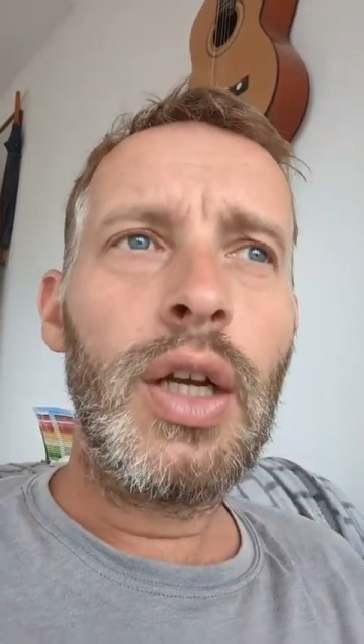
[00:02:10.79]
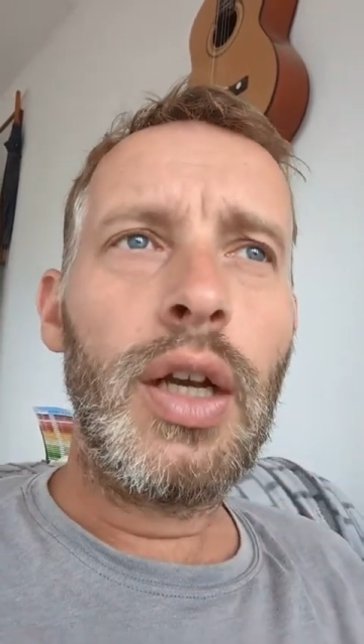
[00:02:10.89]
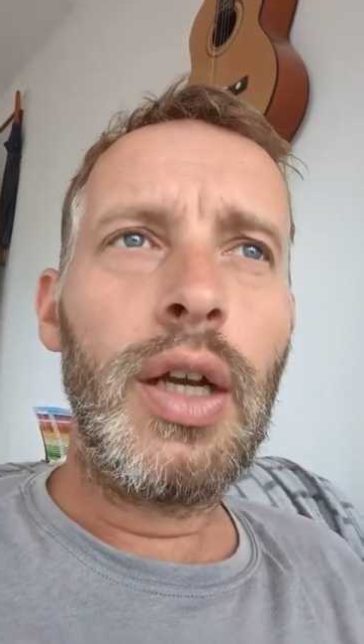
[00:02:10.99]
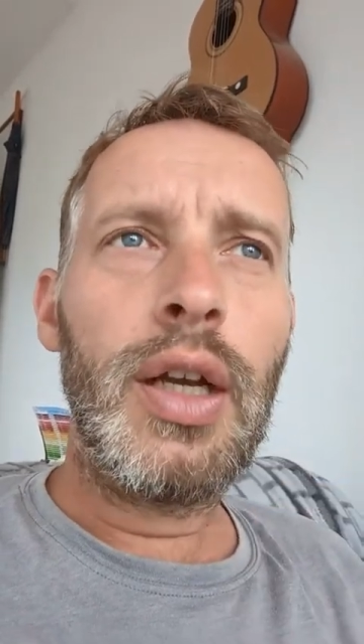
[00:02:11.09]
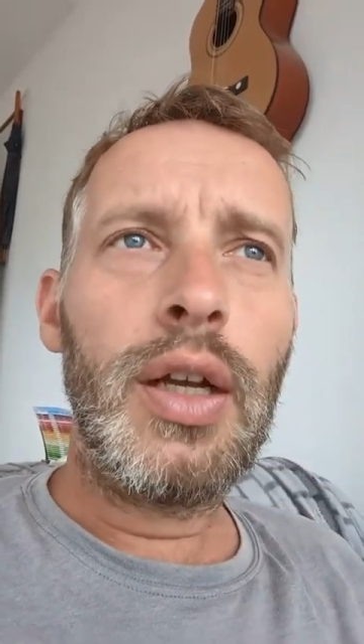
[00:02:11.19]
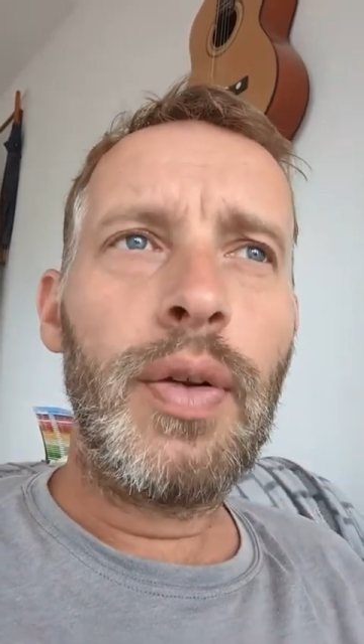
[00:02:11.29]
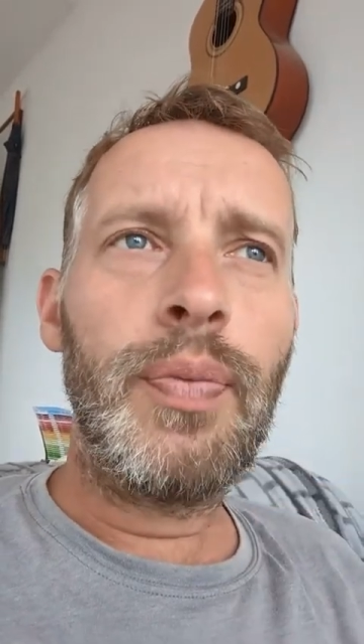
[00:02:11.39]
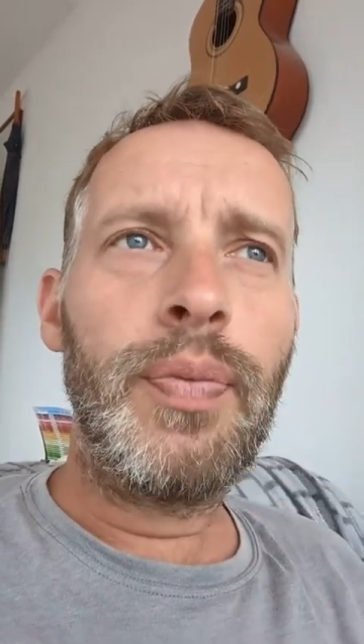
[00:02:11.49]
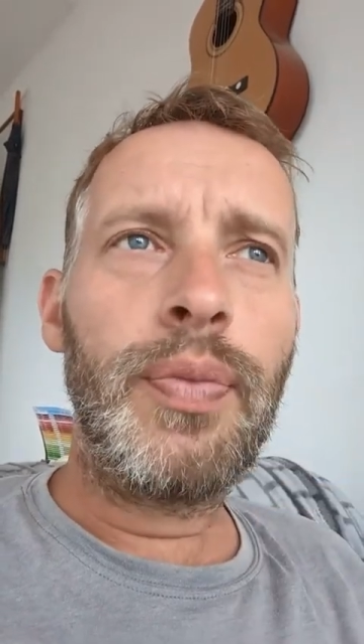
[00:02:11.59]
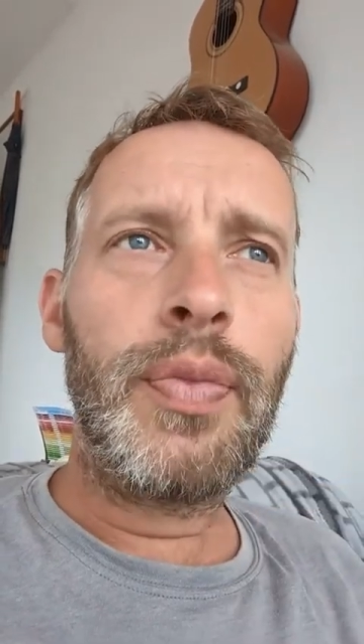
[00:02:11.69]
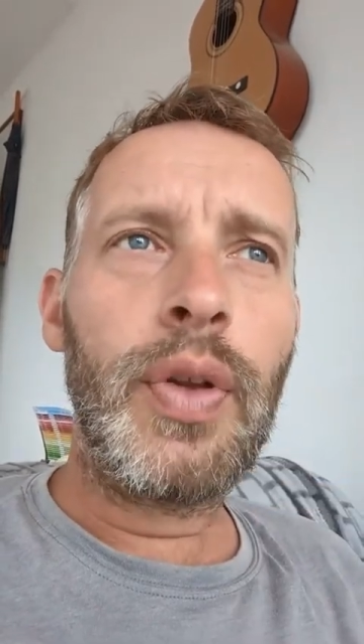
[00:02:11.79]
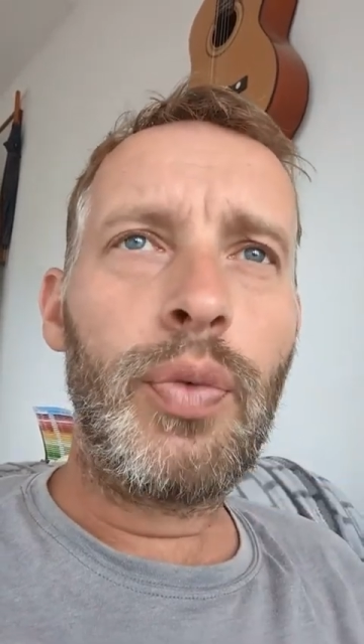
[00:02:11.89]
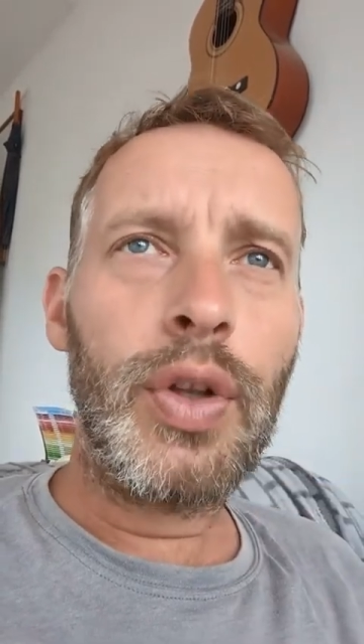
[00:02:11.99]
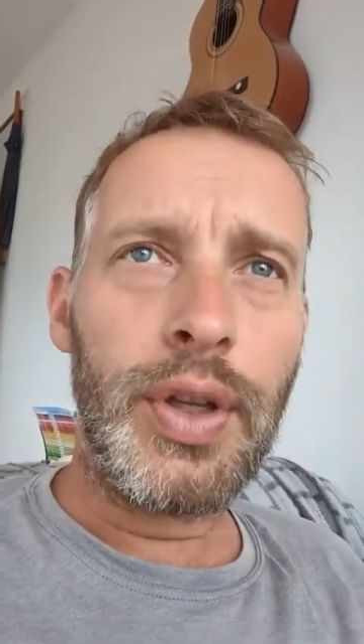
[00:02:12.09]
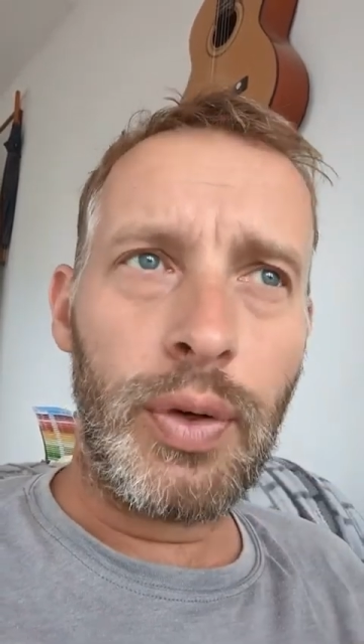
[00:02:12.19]

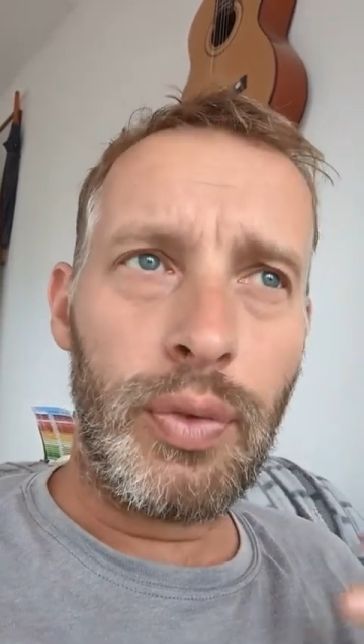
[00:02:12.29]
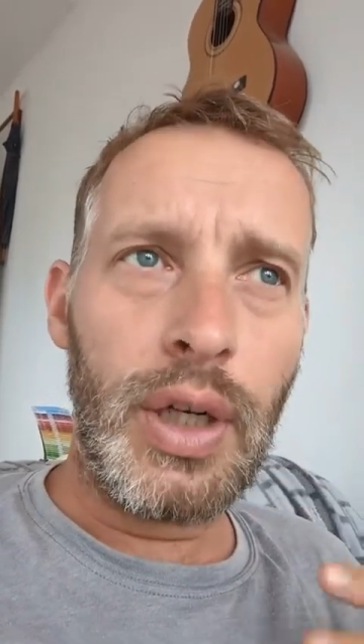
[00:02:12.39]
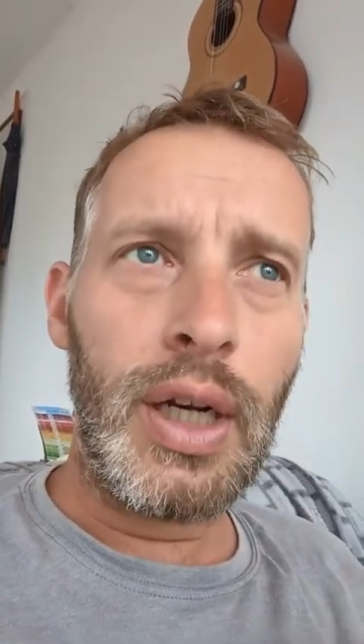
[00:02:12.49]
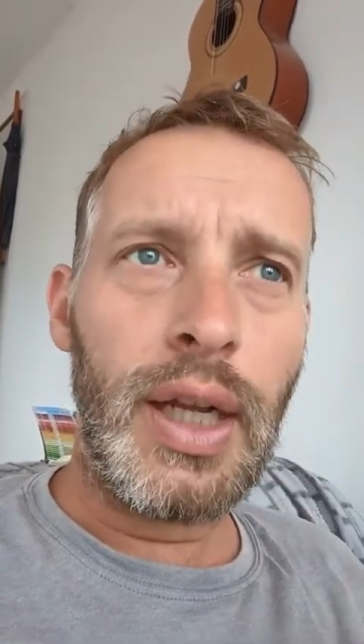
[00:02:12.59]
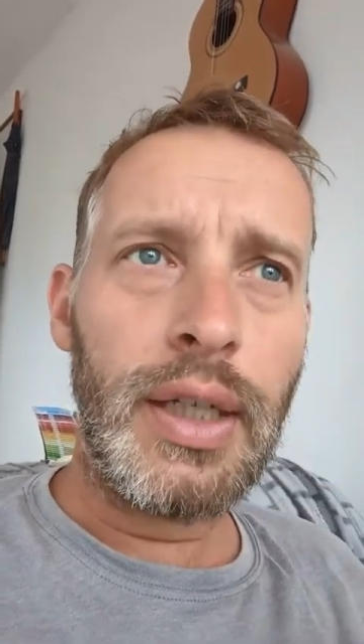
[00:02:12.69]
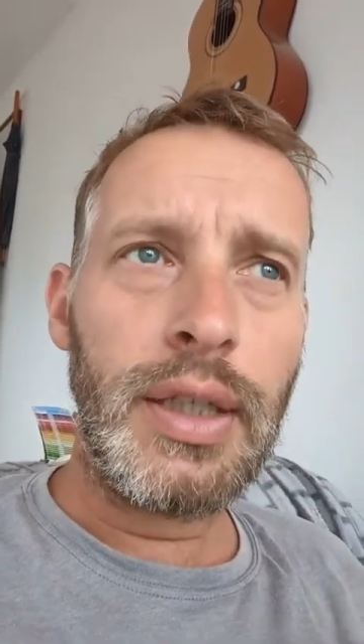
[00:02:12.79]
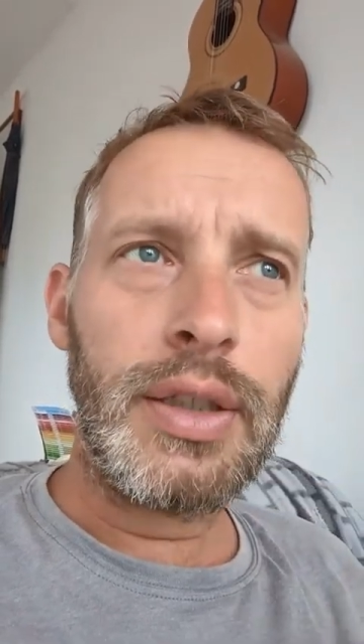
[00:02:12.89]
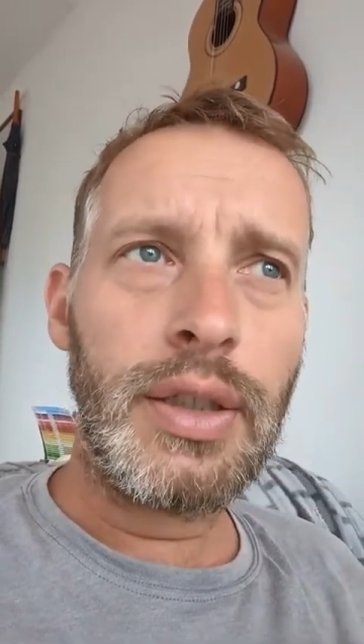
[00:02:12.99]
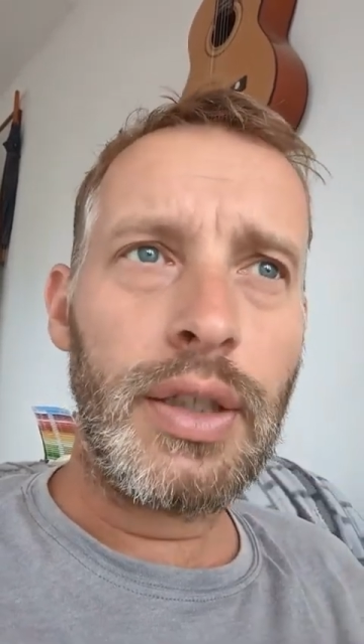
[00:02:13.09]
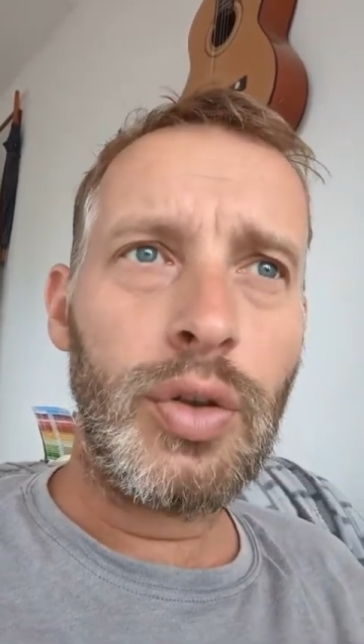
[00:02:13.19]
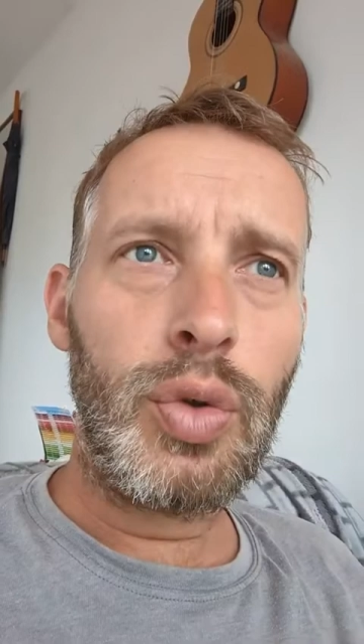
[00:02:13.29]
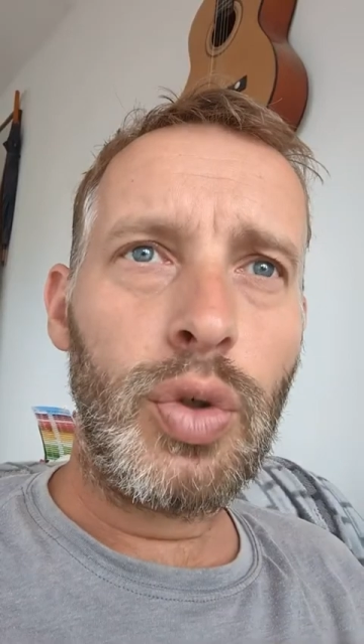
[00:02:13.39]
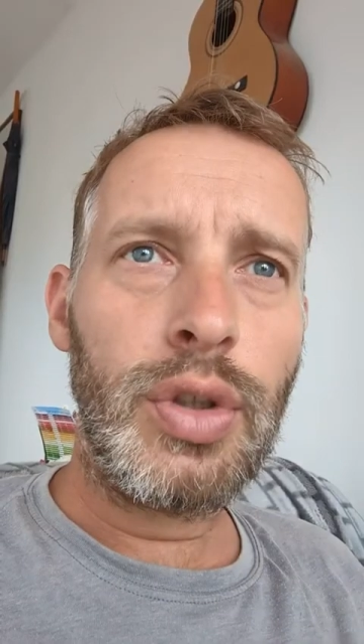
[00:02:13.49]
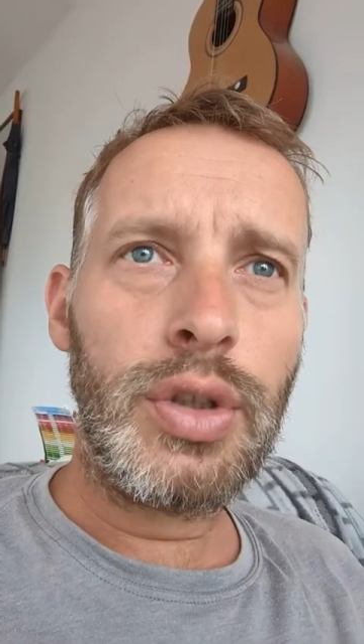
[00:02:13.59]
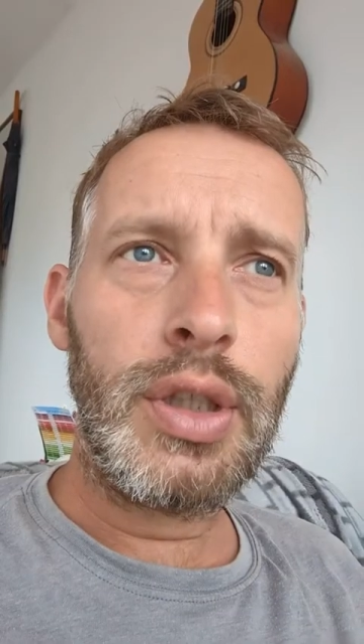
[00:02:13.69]
What I really like is that the
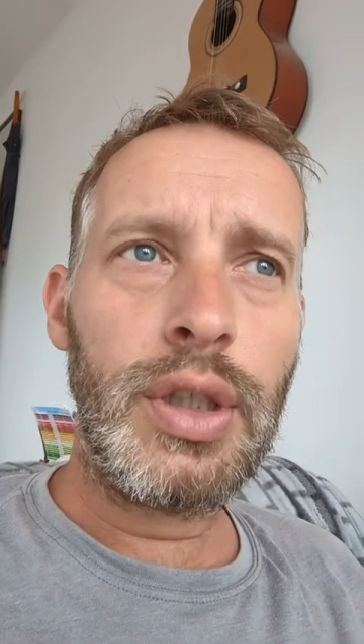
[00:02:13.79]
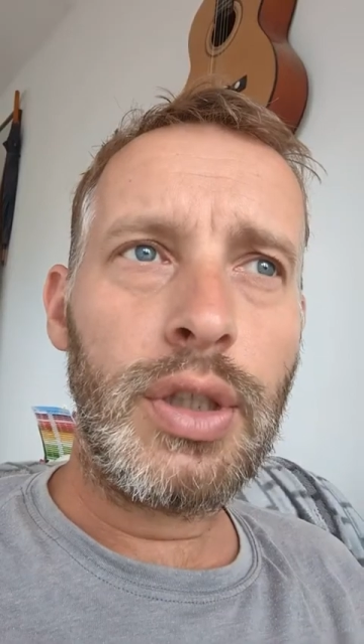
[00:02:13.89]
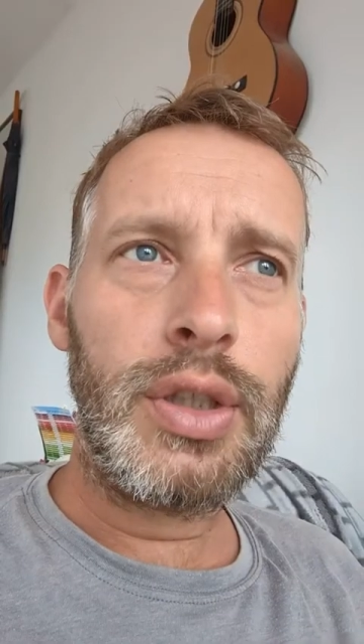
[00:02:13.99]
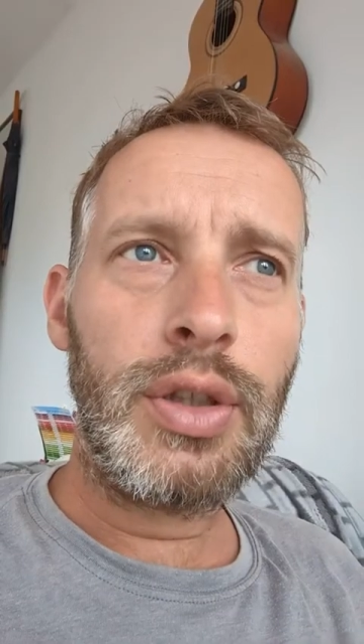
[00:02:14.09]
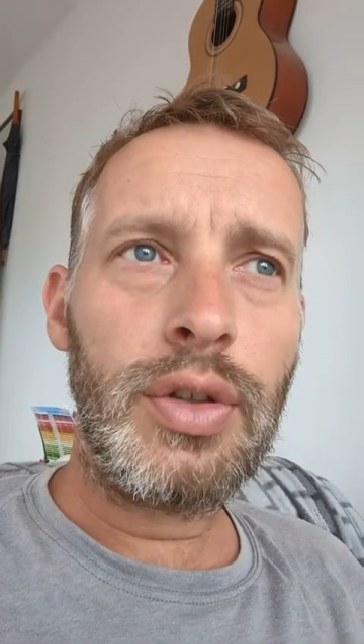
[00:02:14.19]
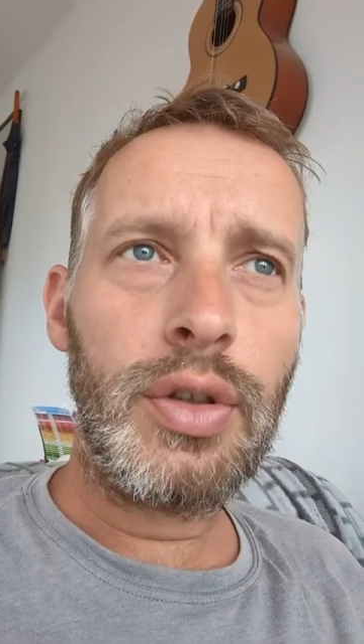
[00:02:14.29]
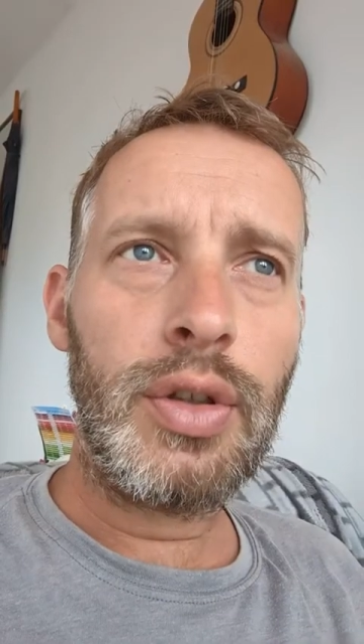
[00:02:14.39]
course is,